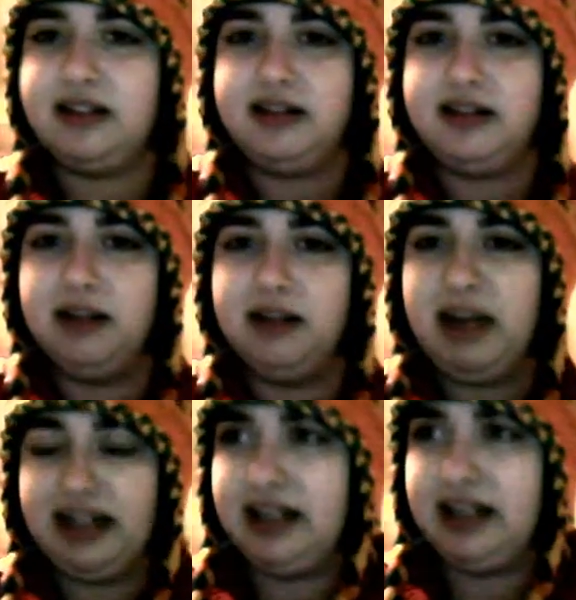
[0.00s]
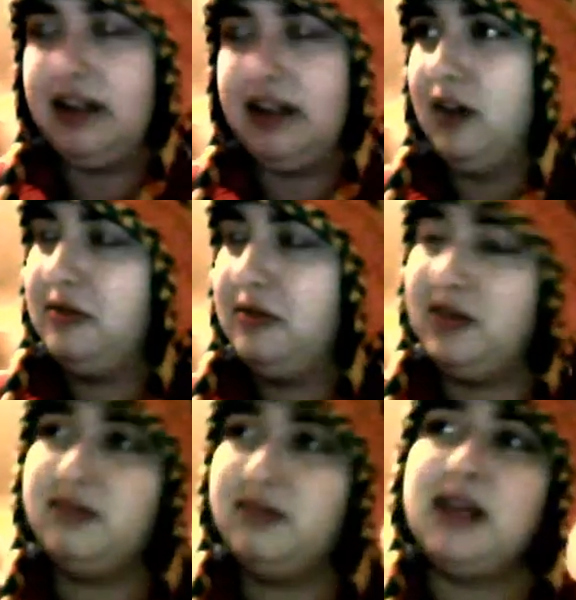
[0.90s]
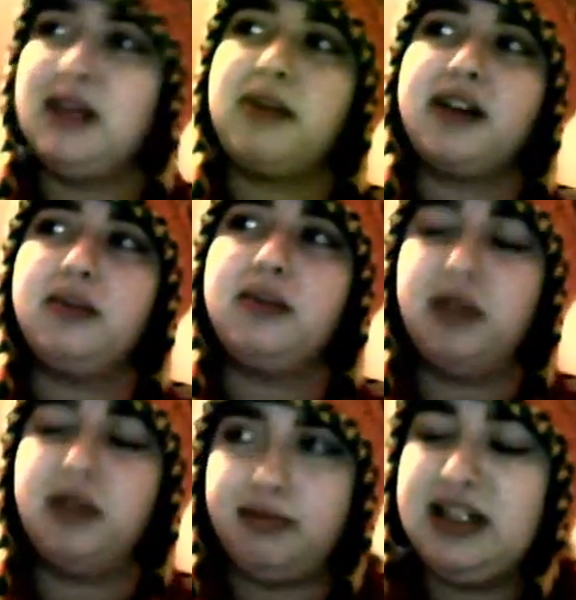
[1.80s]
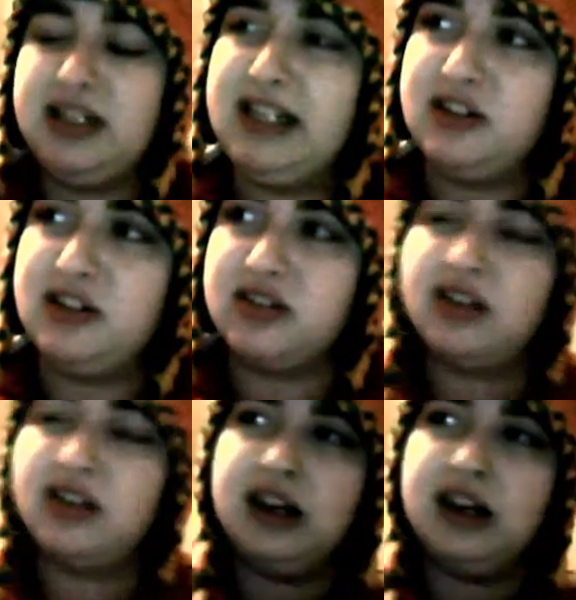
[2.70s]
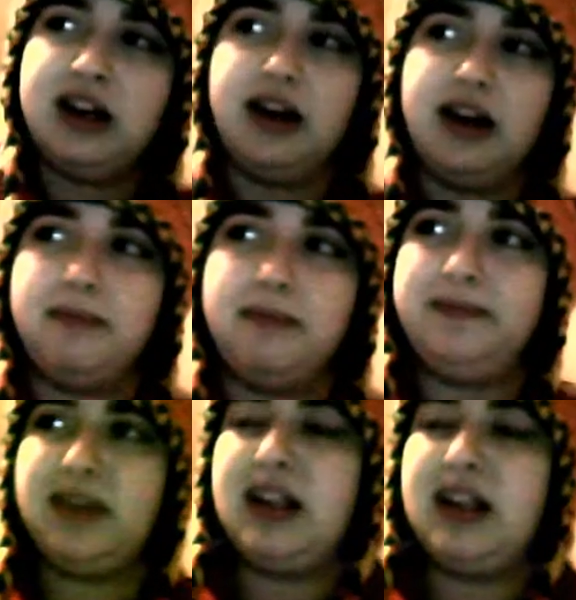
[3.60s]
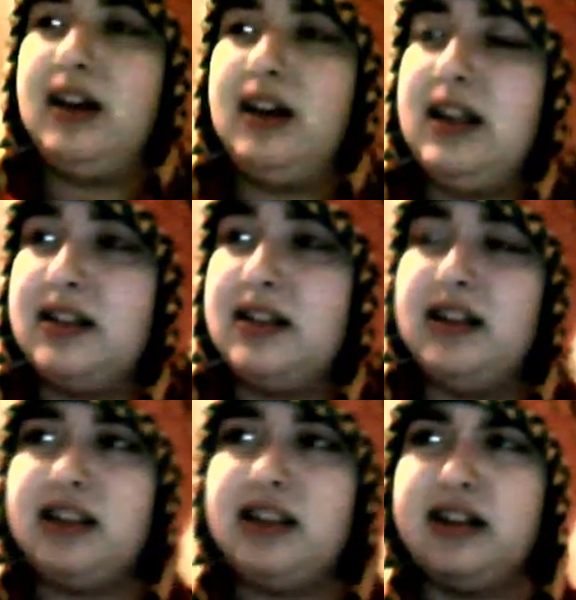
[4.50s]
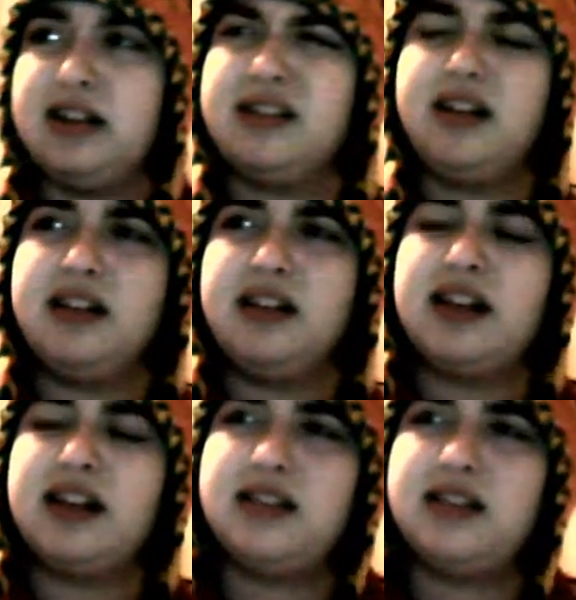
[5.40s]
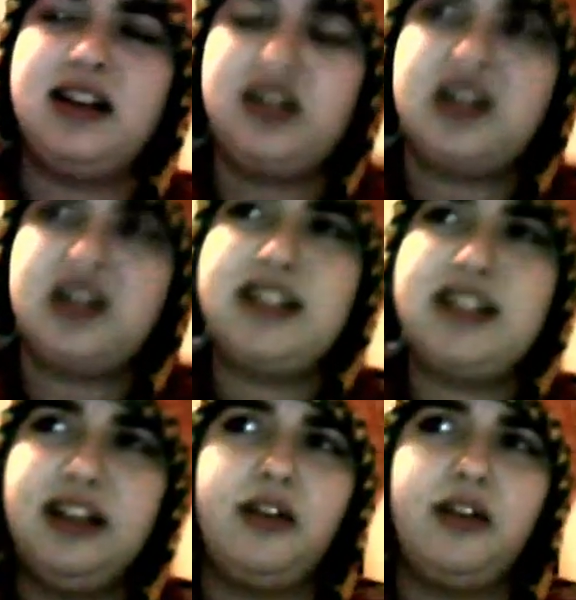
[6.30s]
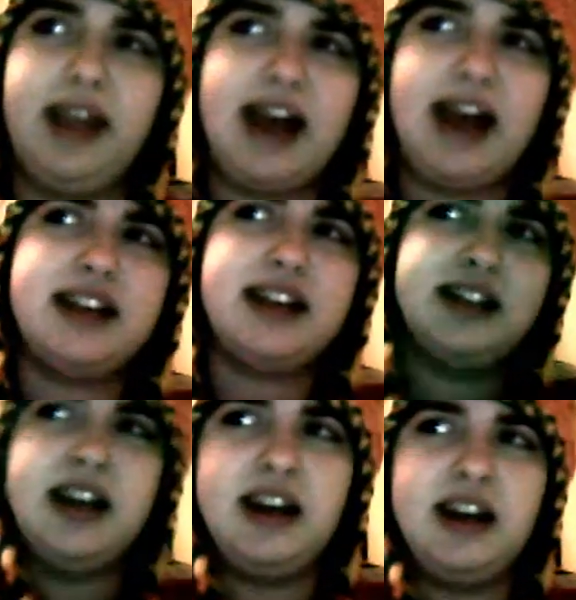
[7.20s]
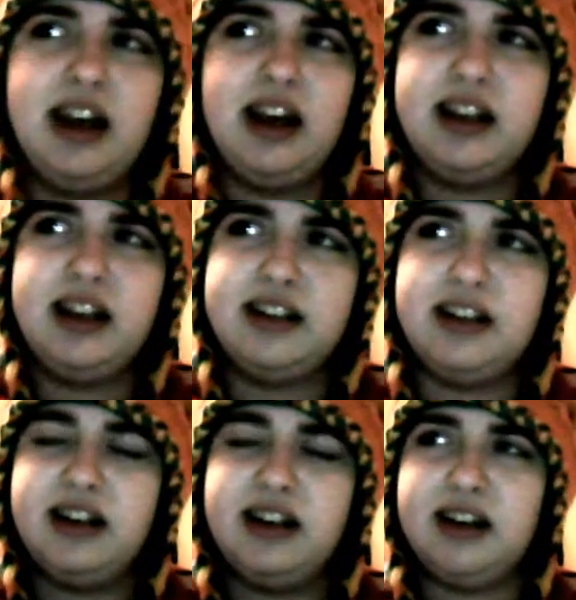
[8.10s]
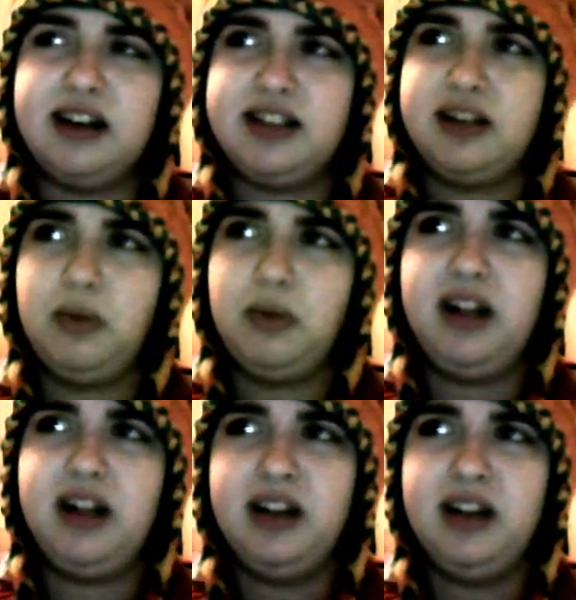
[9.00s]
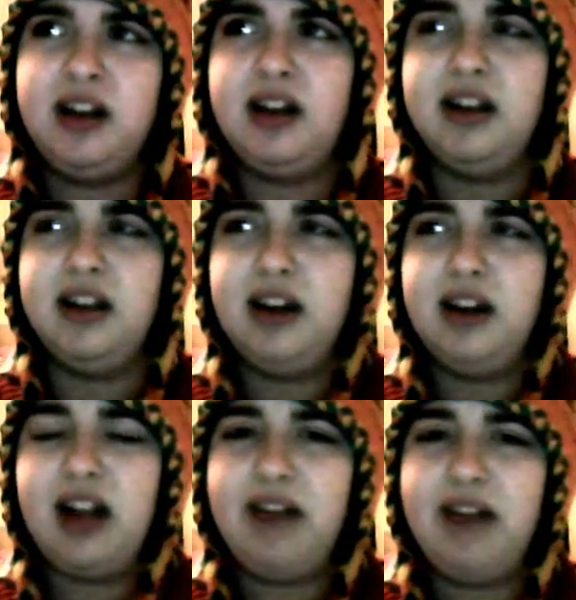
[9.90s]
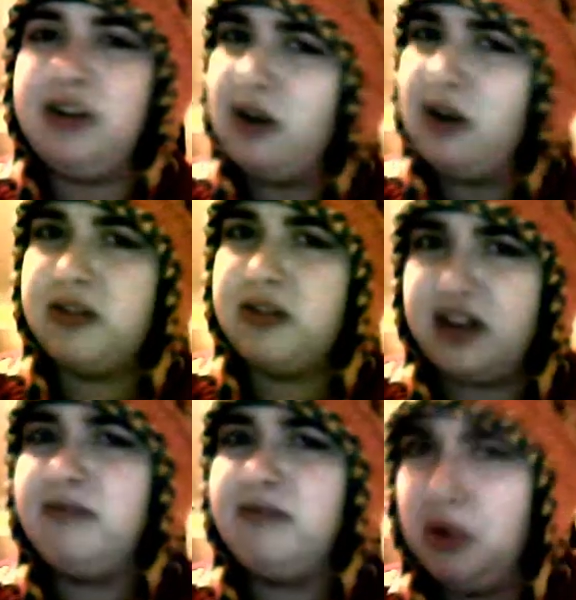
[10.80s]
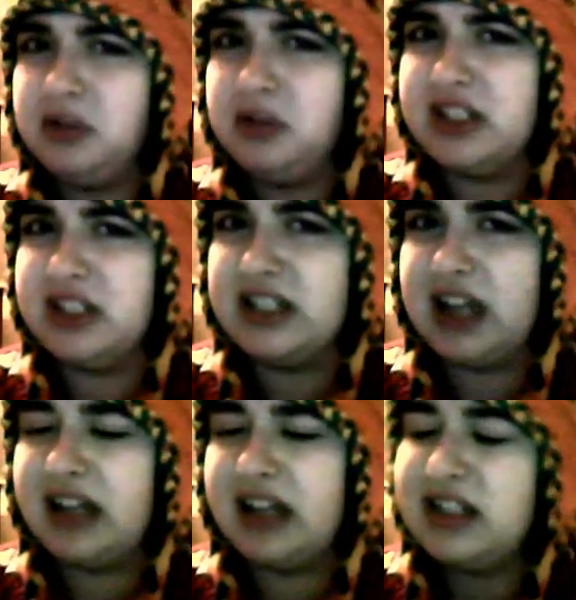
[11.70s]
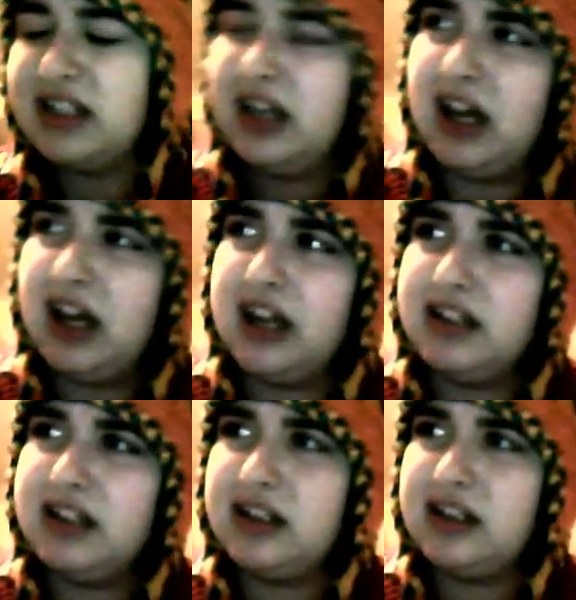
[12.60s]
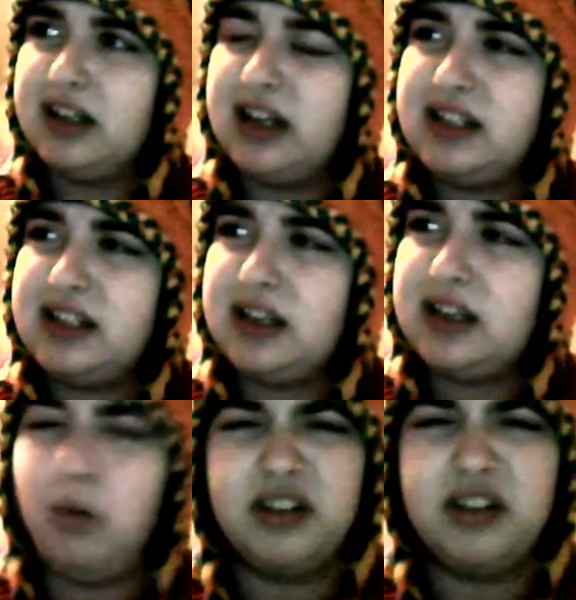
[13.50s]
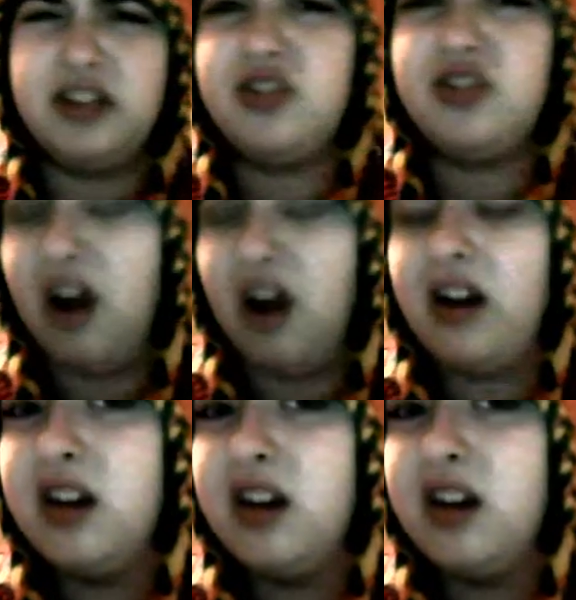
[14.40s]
the mick taken out of me by one of my teachers. He said, that's an interesting looking hat. And I said, well, I'll have you know that I've pulled in this hat. And he said, what, a truck?